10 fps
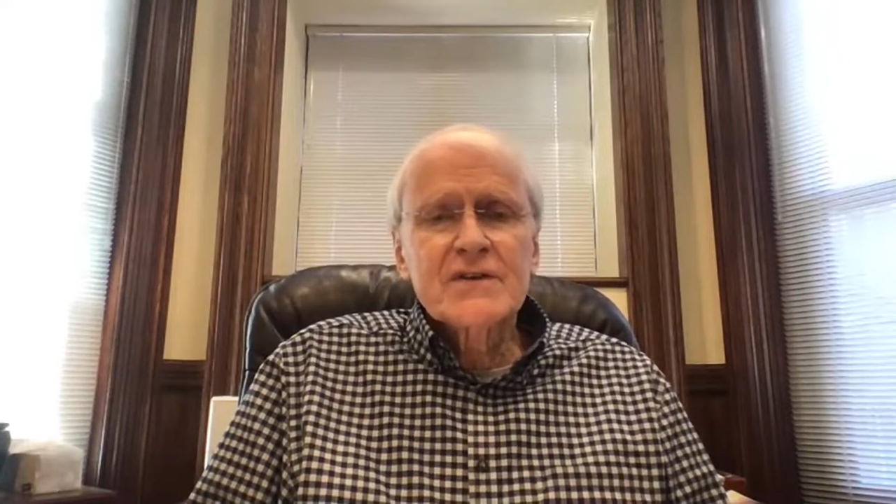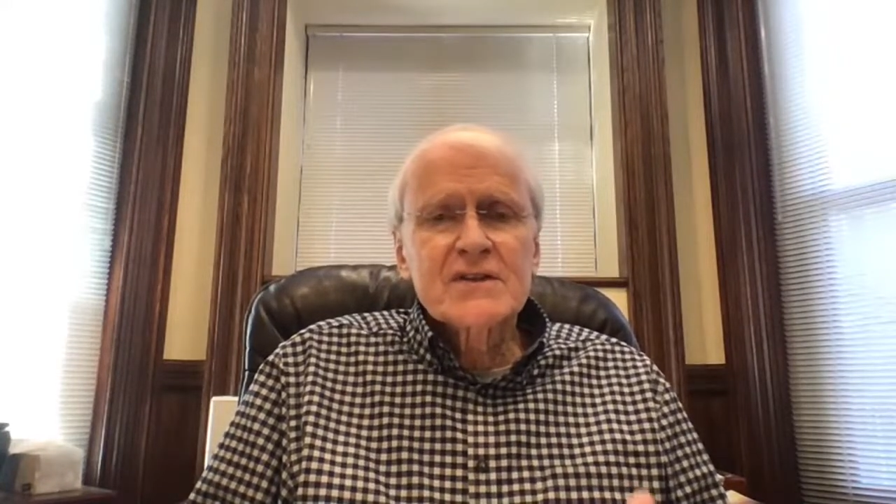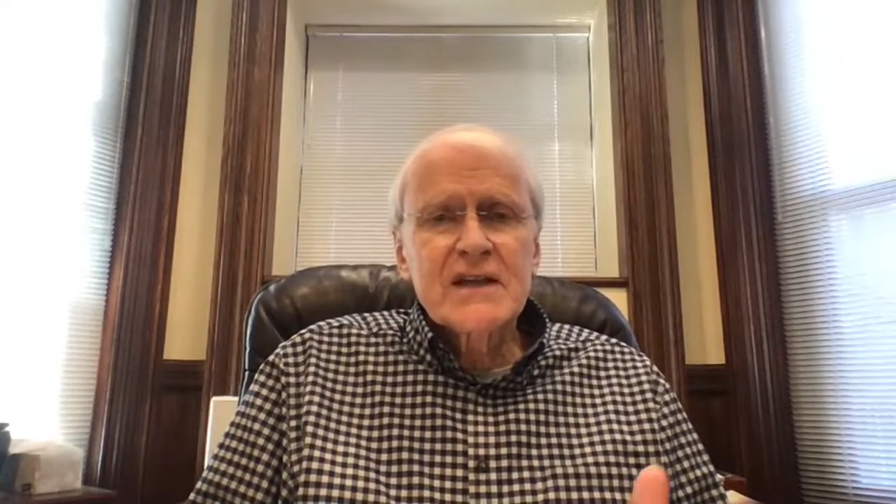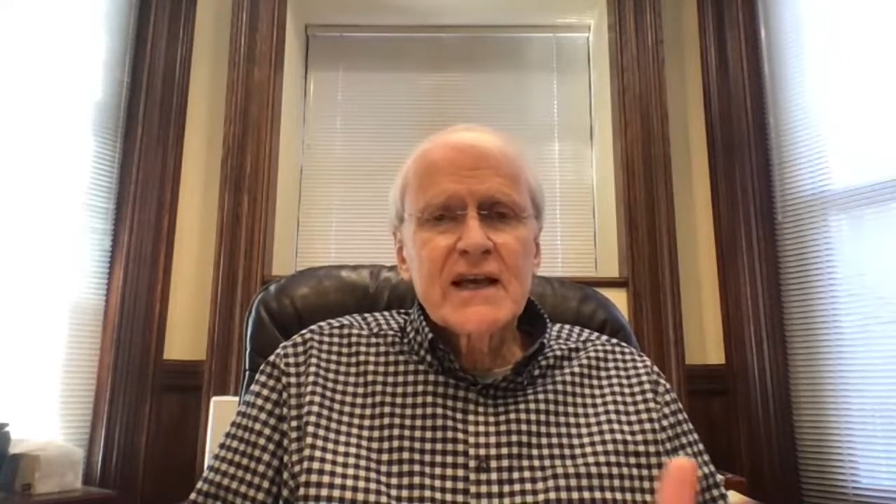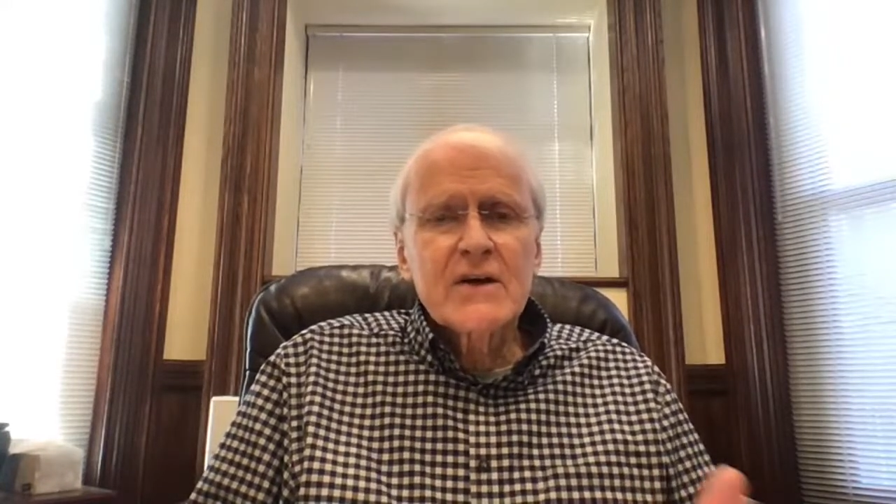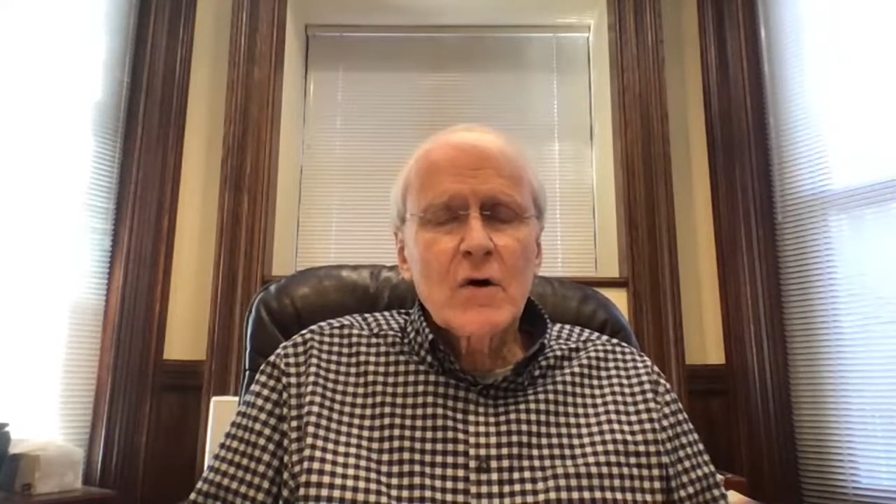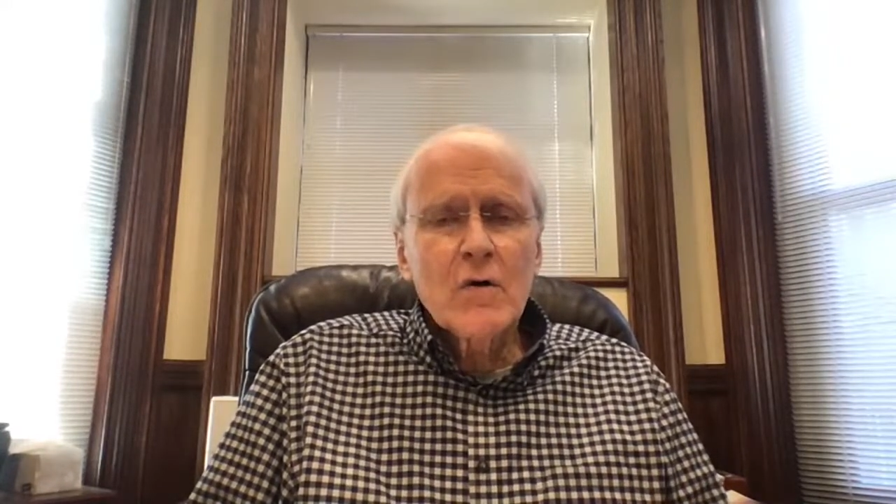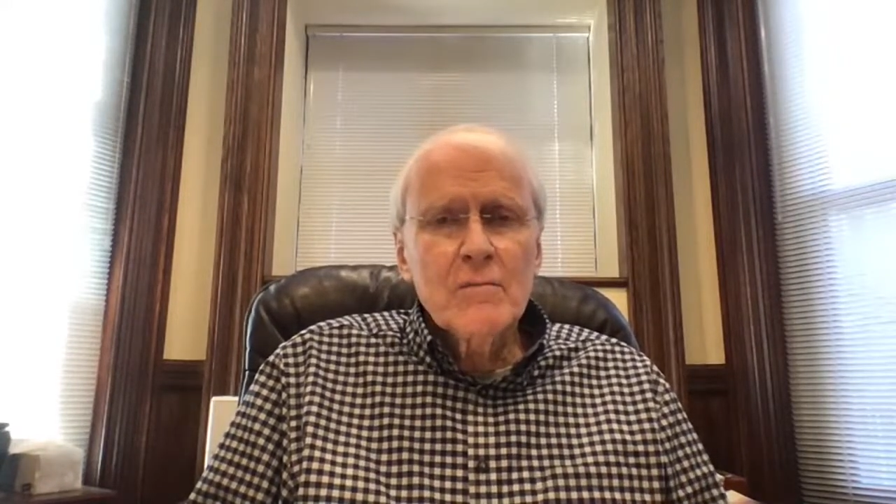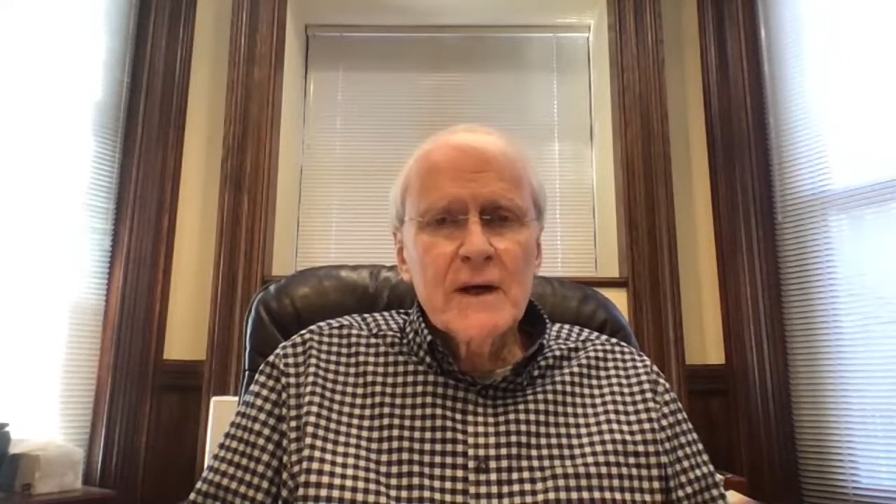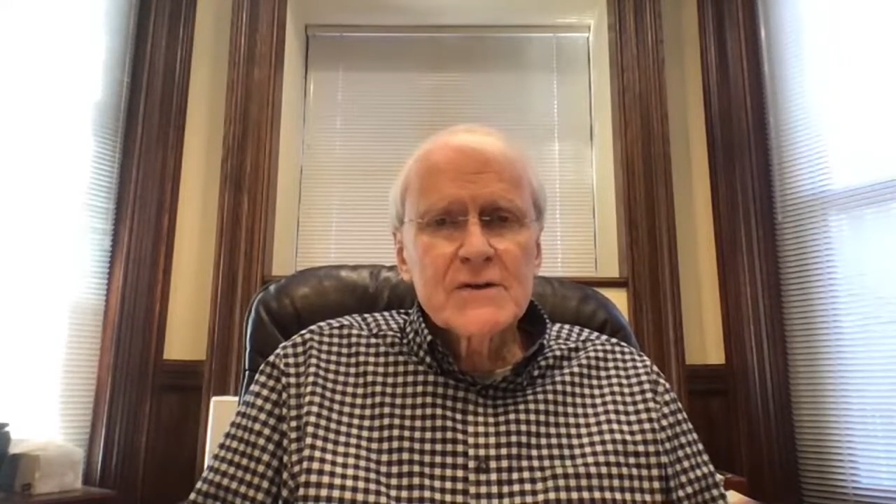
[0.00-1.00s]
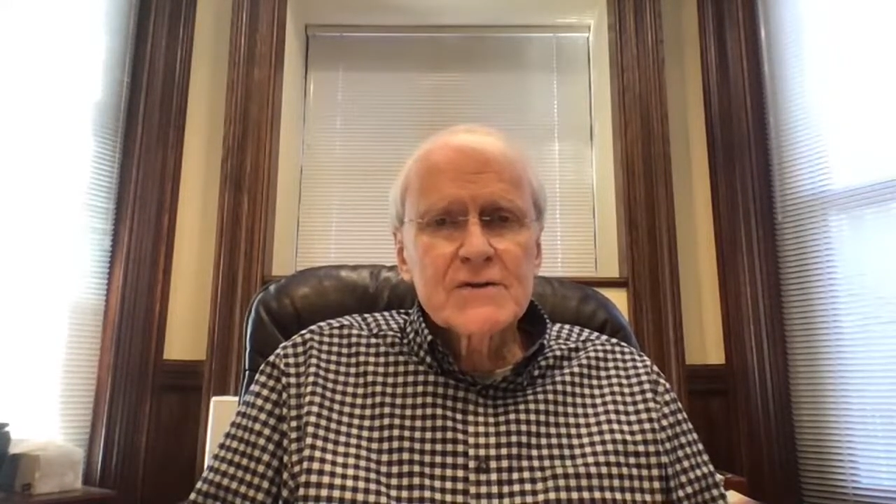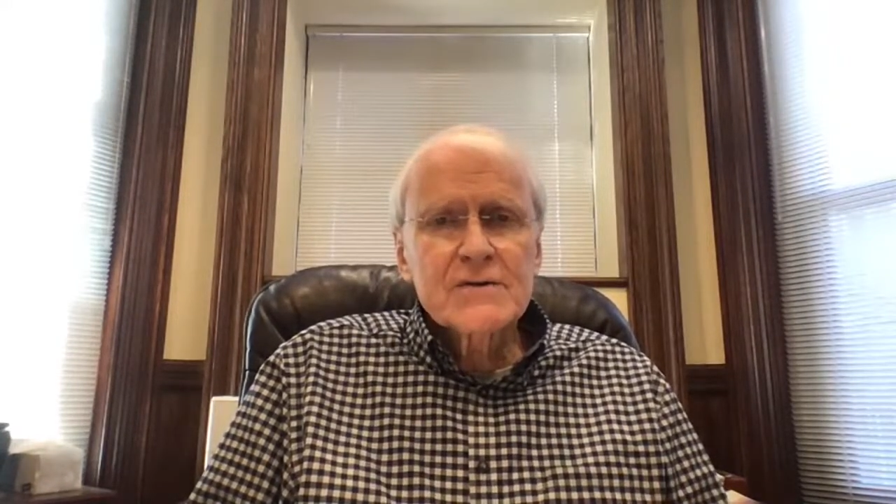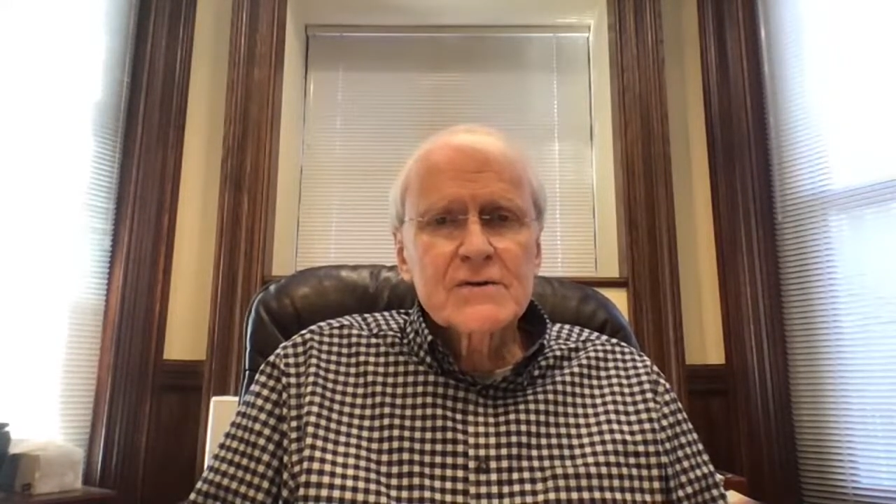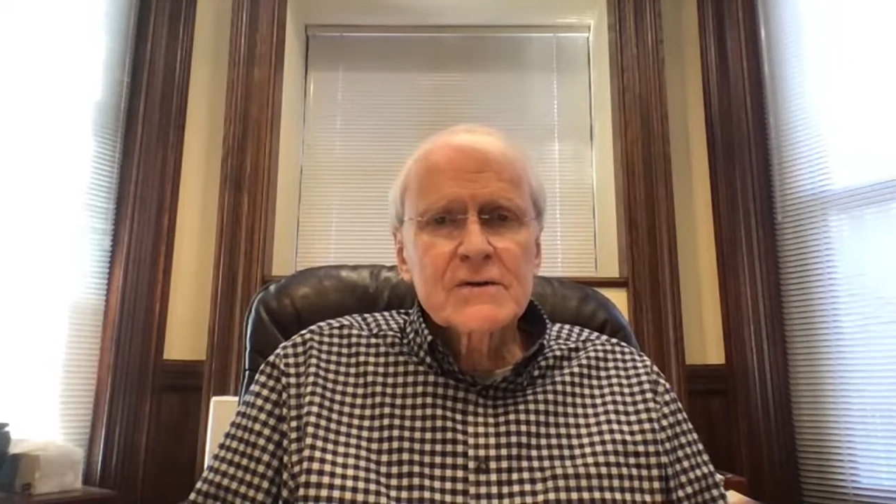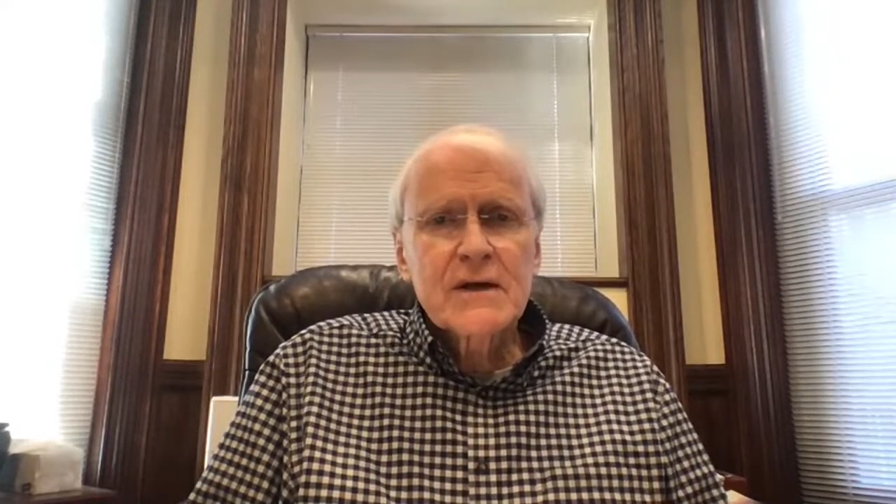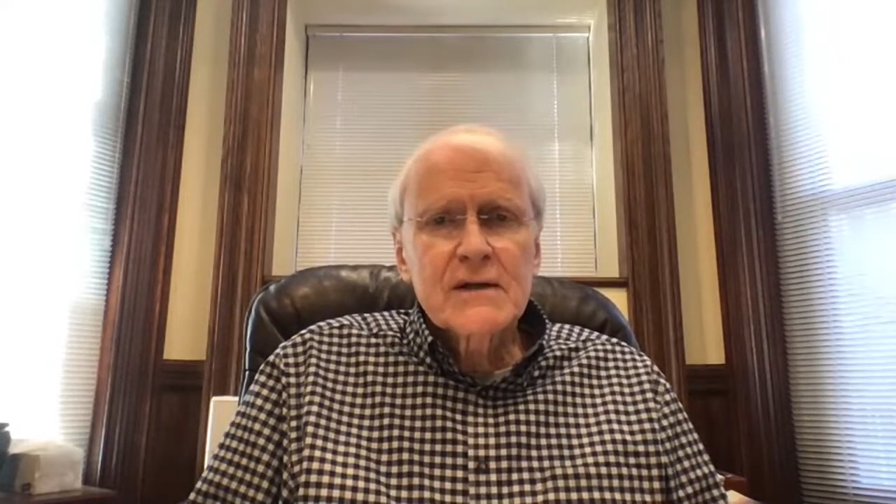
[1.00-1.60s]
stay-at-home measures,